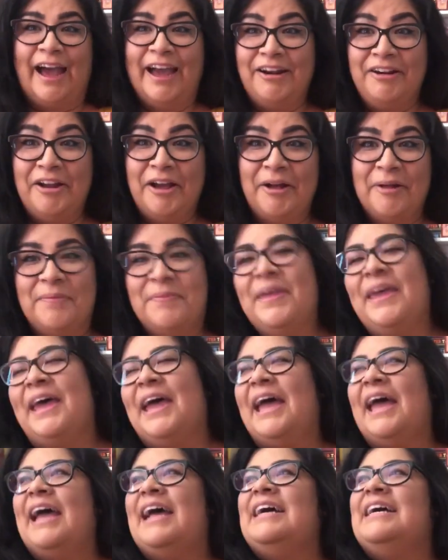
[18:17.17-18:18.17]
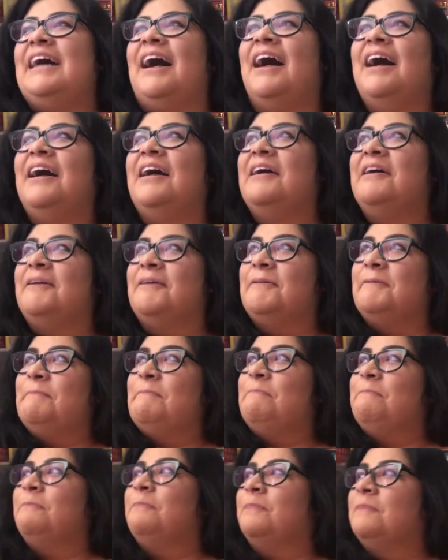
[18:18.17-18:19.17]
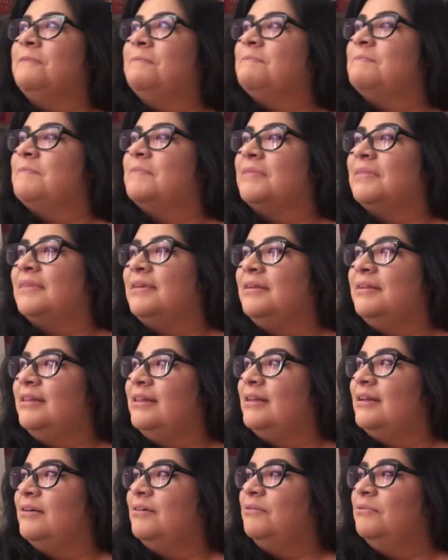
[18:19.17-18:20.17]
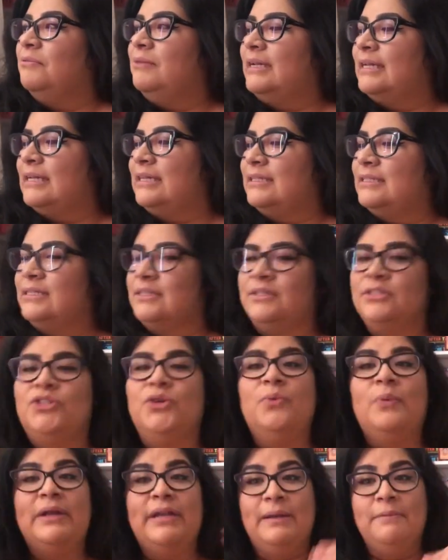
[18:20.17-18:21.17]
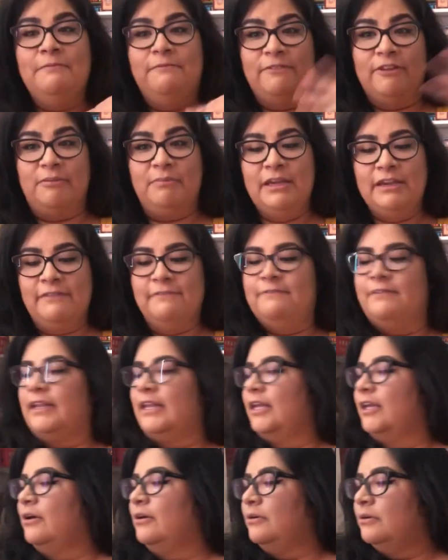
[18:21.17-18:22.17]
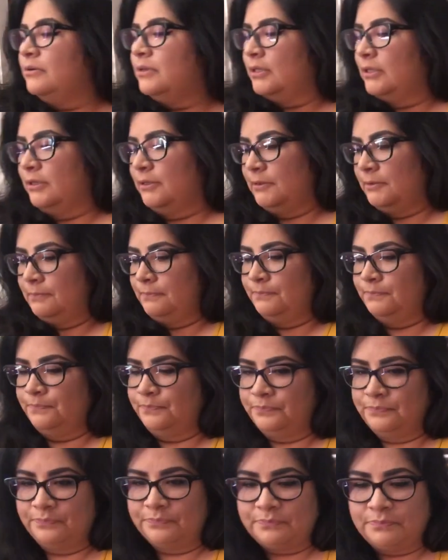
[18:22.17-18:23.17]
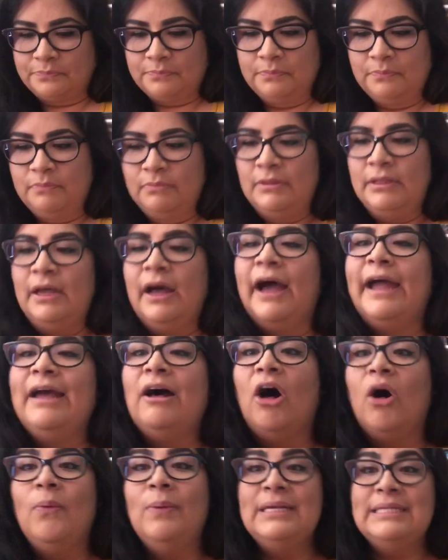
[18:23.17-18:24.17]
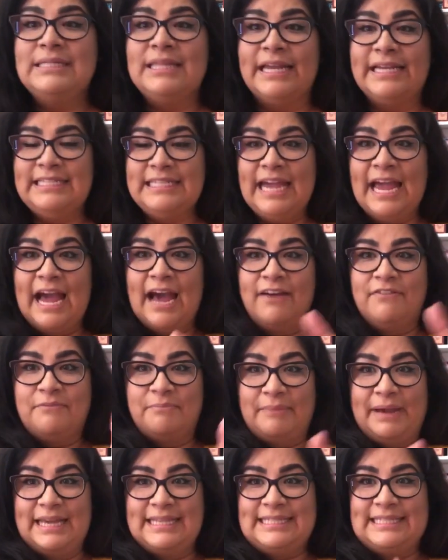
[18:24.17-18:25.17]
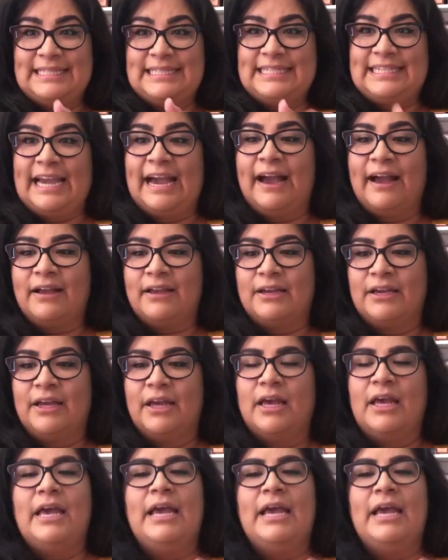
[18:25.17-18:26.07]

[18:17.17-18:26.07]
I don't know. Um, what else? So when I'm filming a video, I always like to have my stack